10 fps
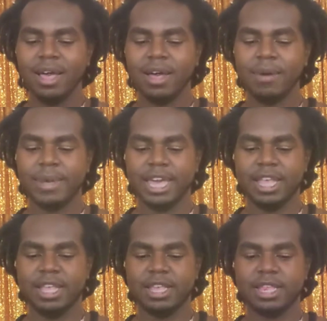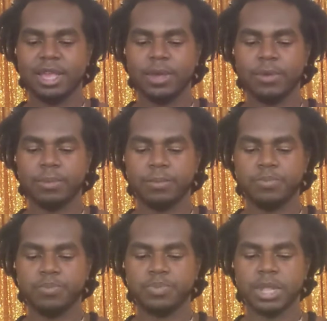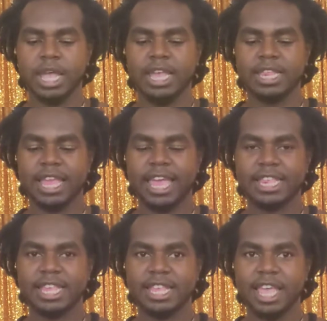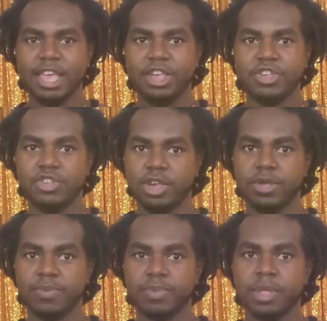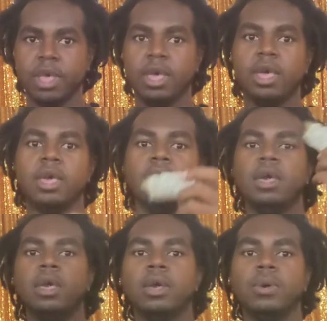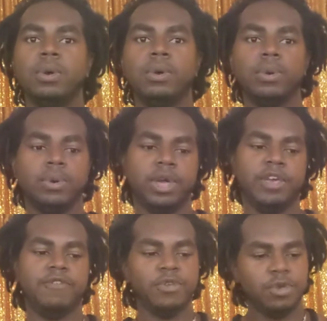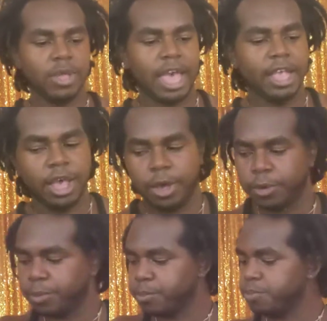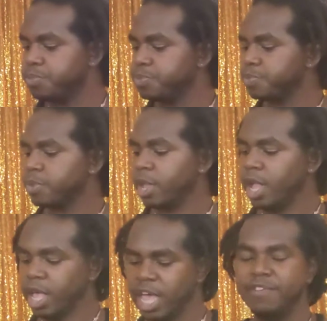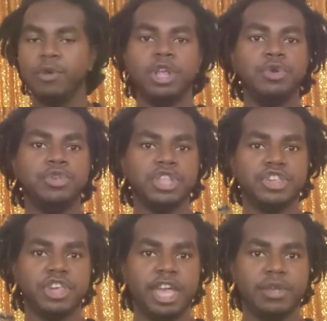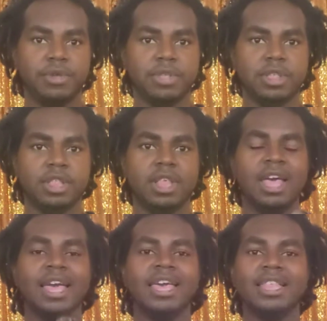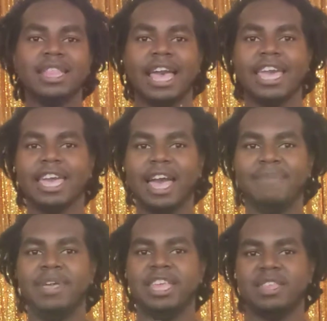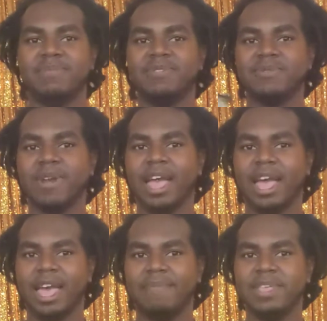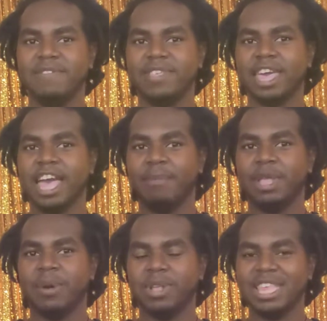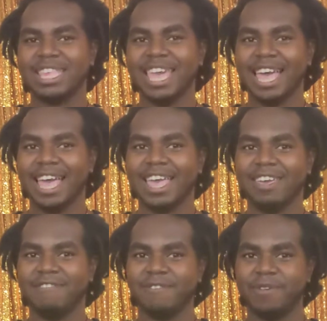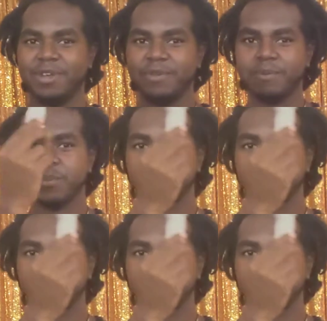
Oh my goodness. So, assassination. Whew. If you do not know, if you are new to this channel, like, comment, and subscribe. Leave the comment. I want to say hi, for real.